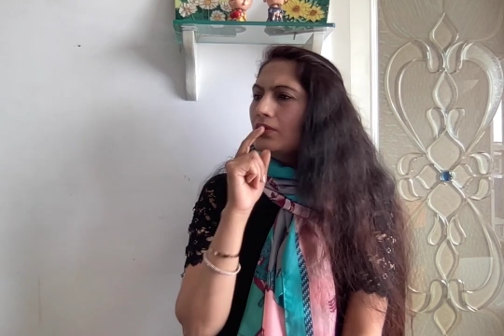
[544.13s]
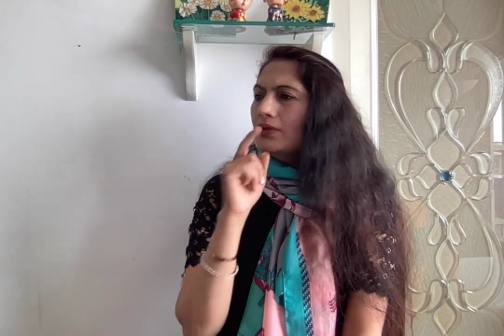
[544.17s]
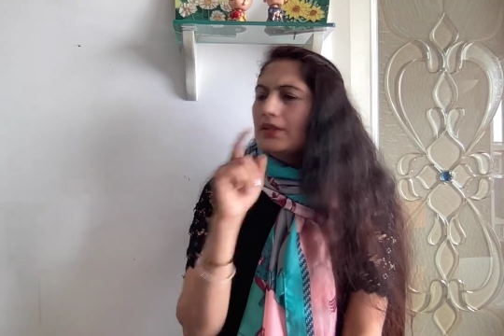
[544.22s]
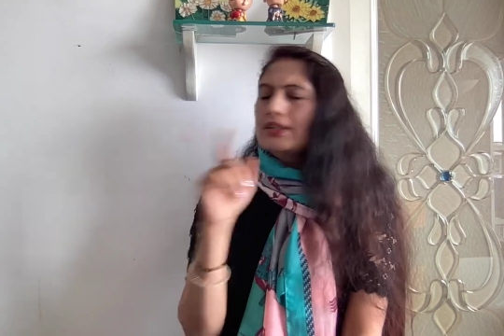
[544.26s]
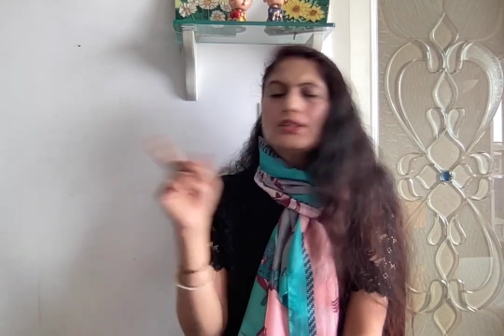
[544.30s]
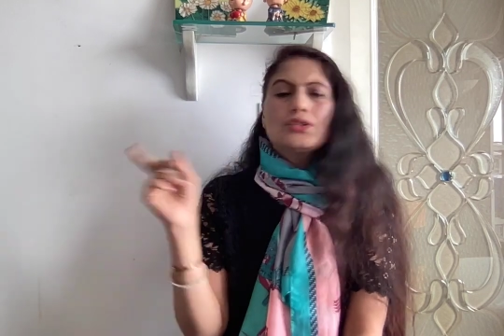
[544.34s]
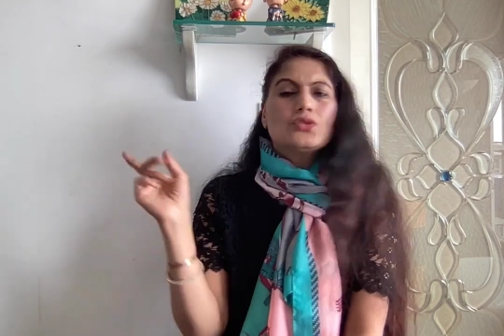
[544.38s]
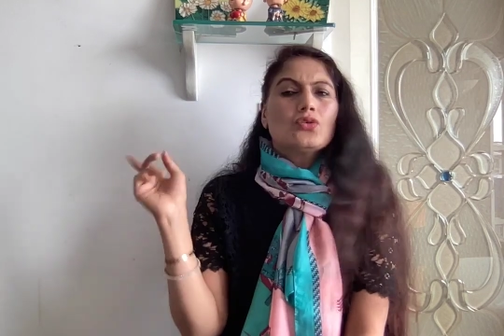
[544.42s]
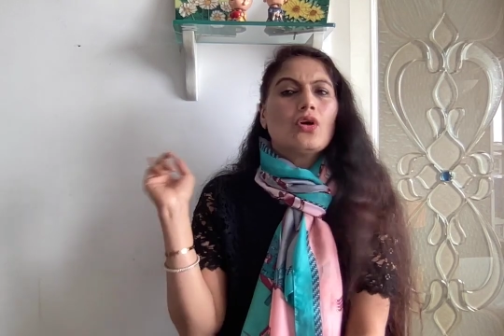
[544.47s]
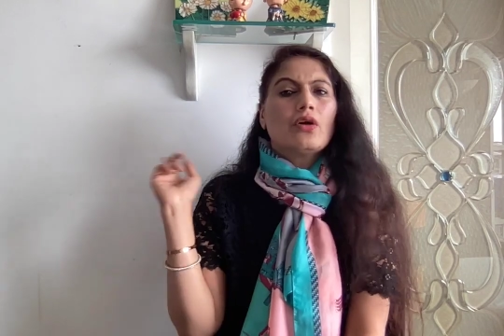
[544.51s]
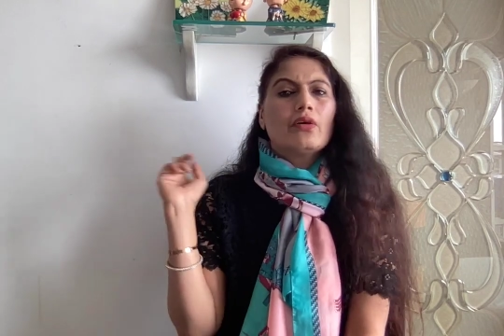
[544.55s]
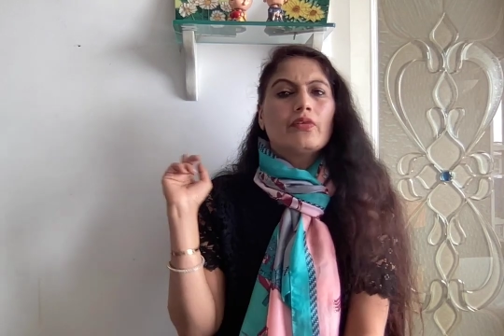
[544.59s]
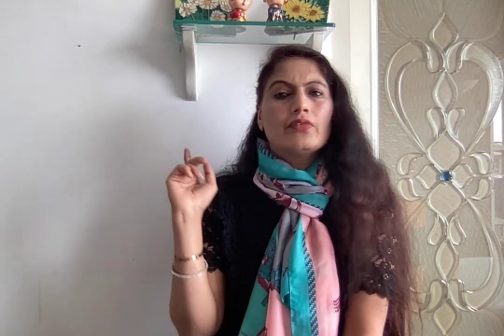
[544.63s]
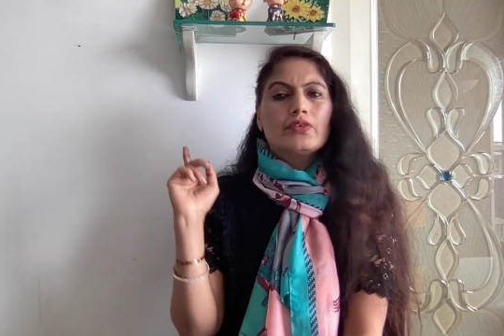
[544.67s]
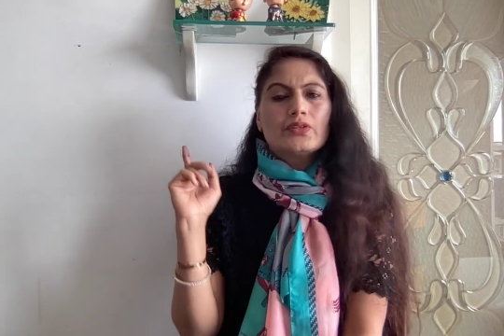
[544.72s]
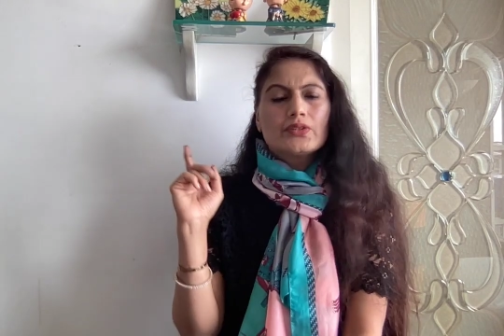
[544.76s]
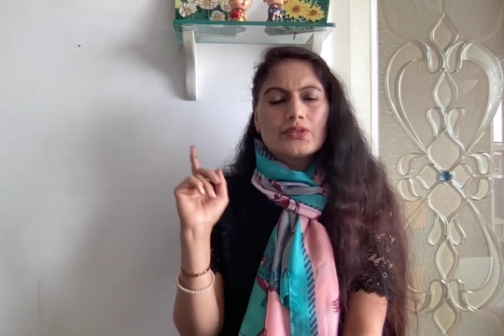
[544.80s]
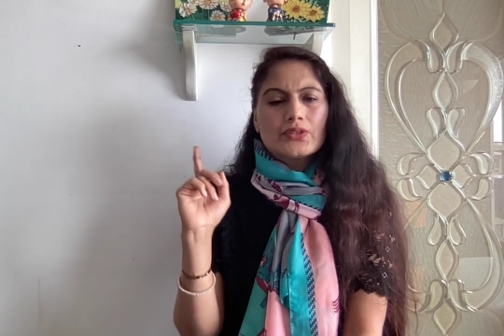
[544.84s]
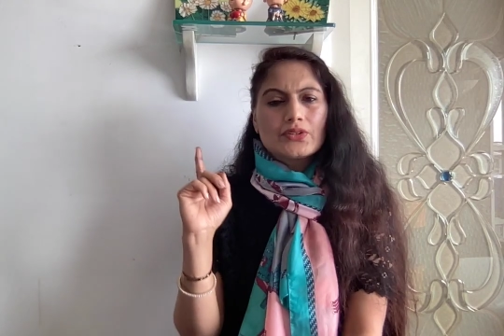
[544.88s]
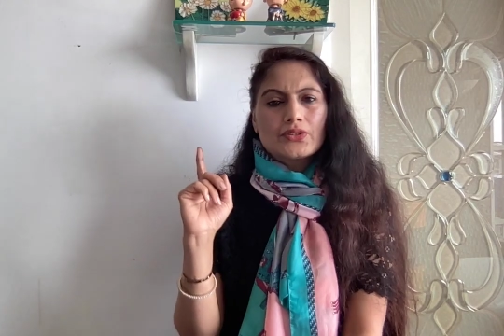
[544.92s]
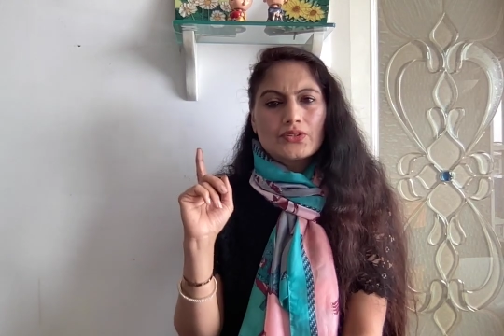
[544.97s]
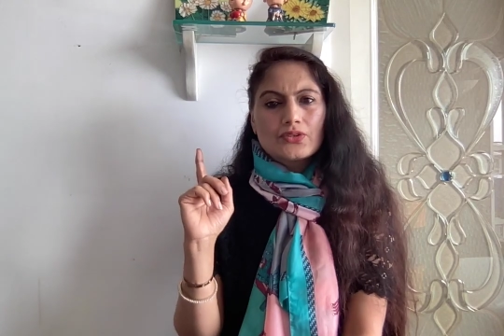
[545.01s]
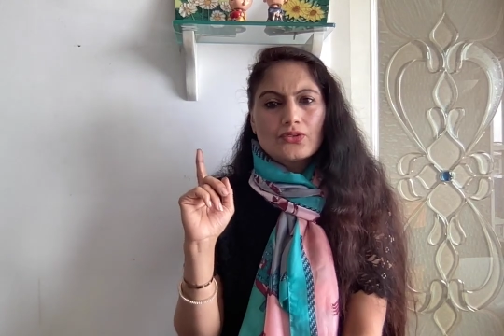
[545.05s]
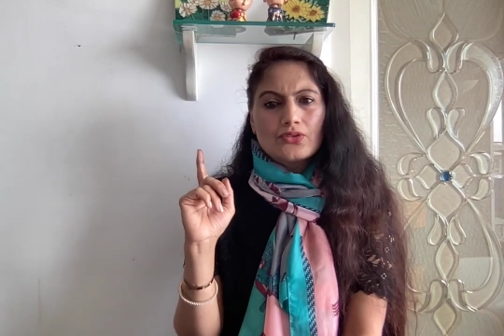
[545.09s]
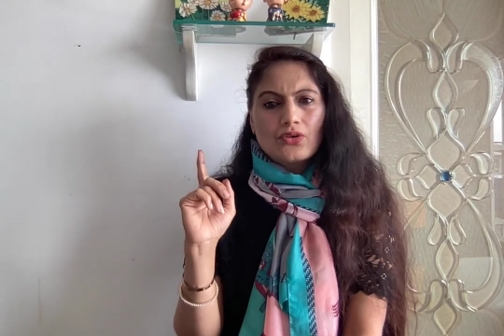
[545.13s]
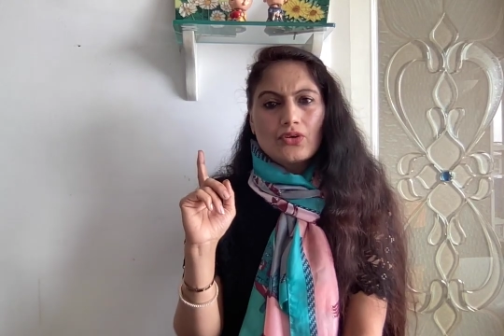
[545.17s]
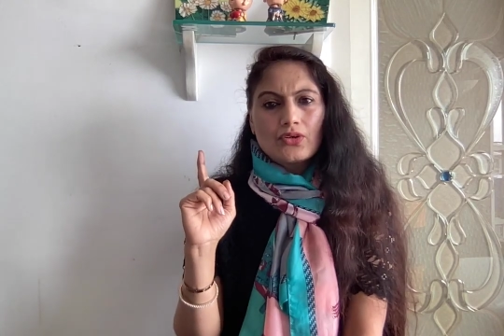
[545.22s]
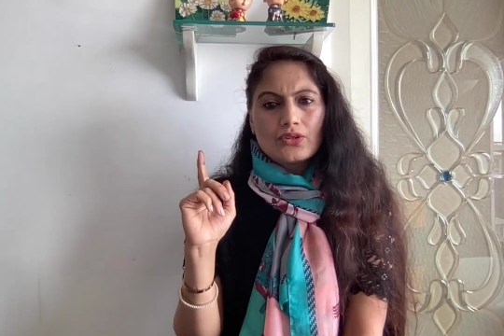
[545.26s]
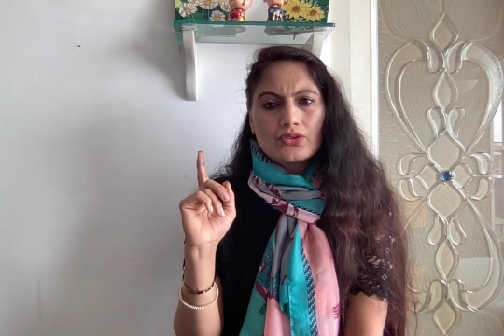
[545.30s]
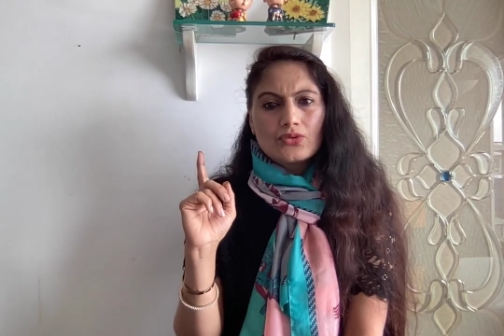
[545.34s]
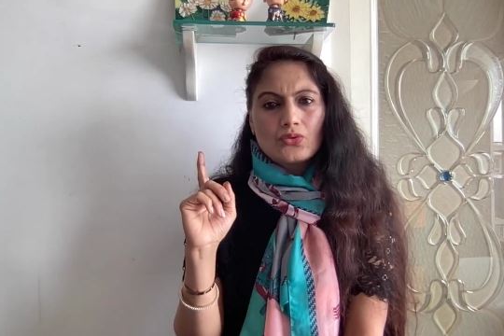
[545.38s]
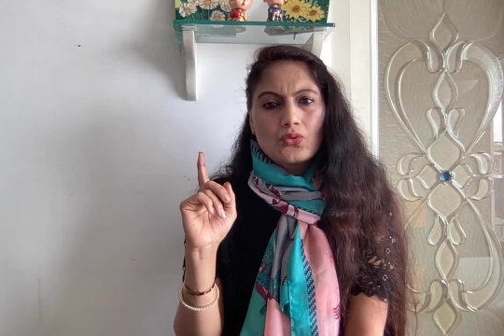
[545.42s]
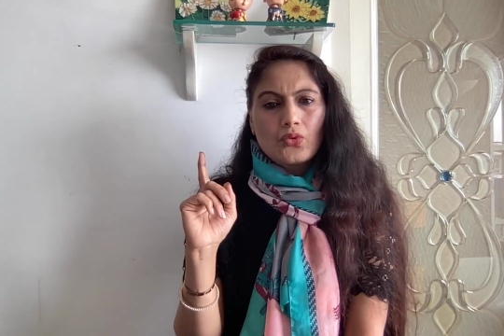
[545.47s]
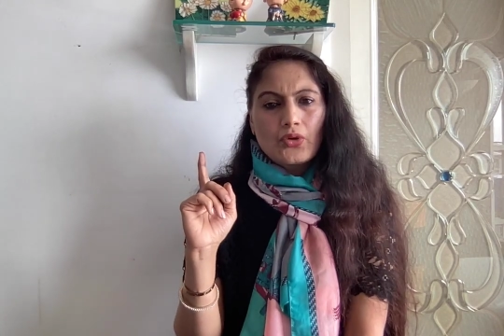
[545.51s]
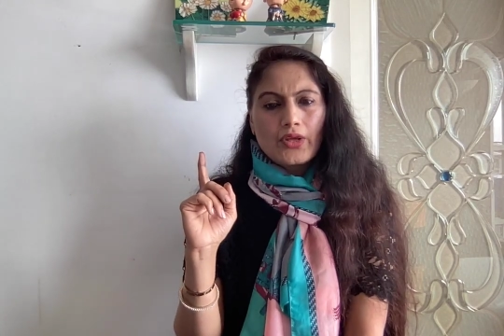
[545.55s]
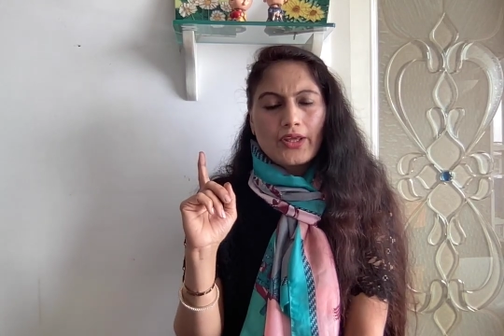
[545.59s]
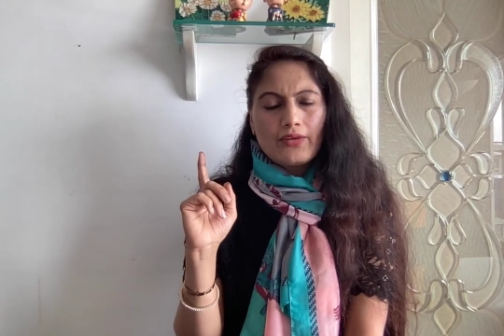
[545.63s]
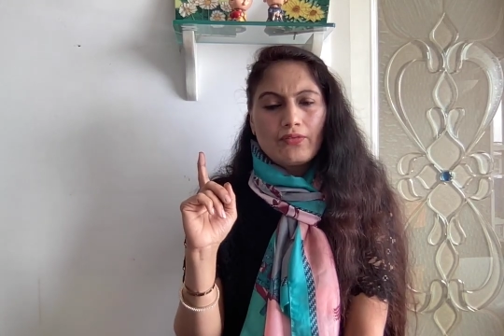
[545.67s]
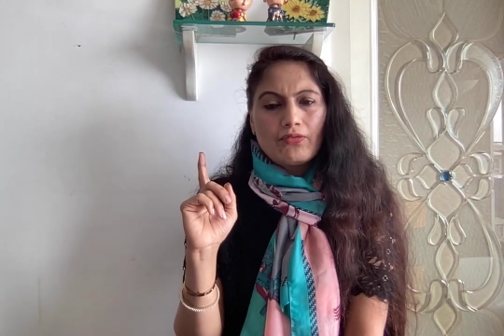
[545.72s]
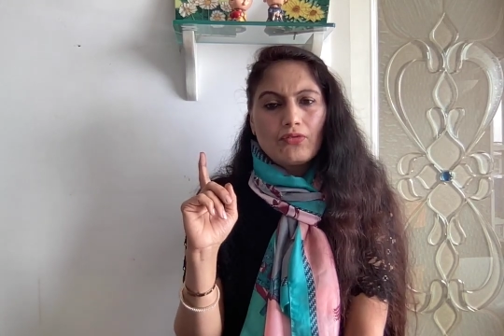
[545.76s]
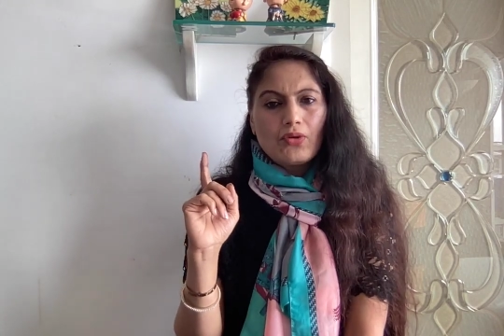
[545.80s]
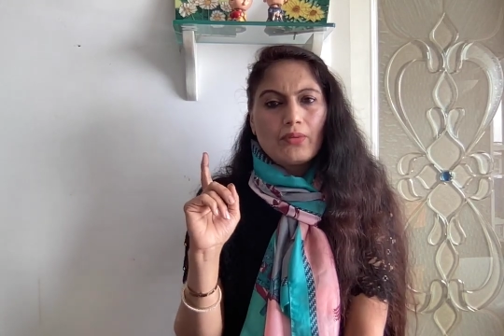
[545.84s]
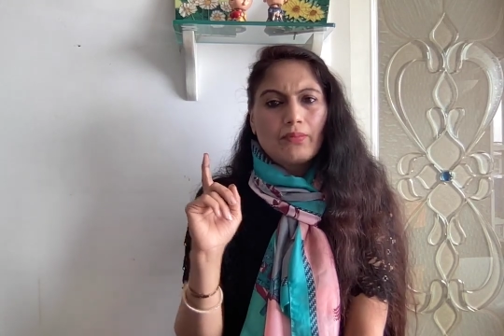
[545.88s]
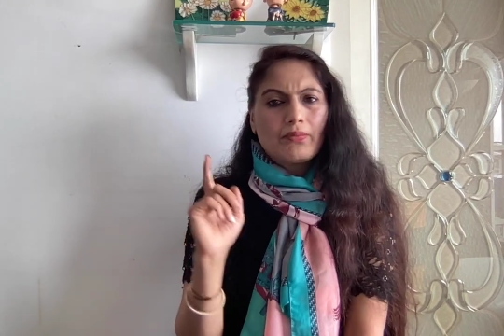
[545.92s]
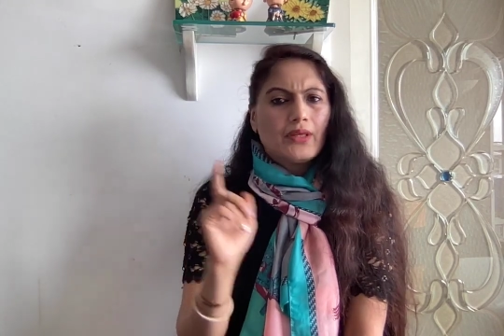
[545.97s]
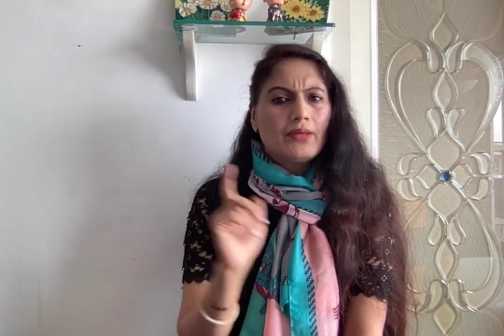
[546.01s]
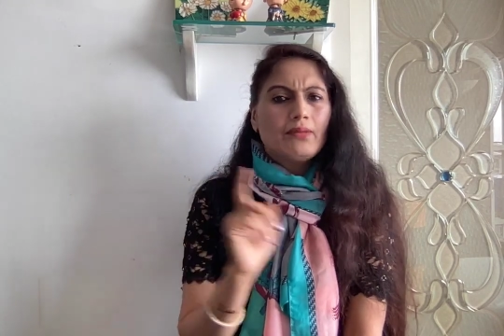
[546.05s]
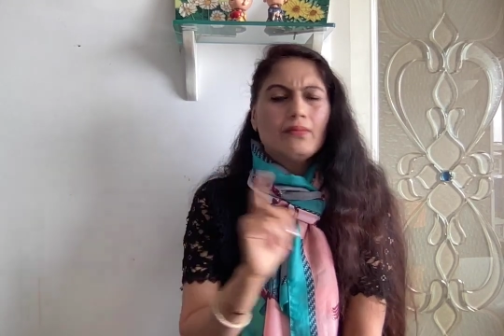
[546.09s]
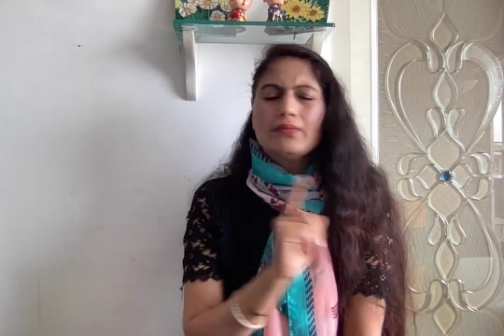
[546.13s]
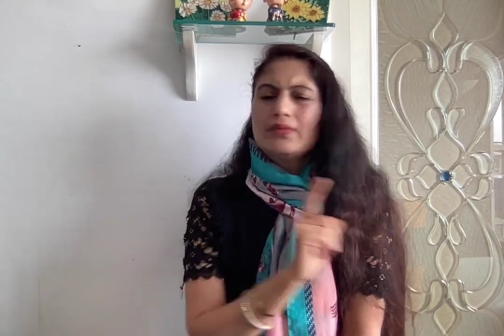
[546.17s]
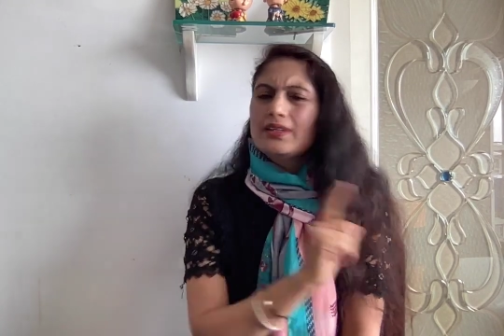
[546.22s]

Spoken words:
this office is not okay for me.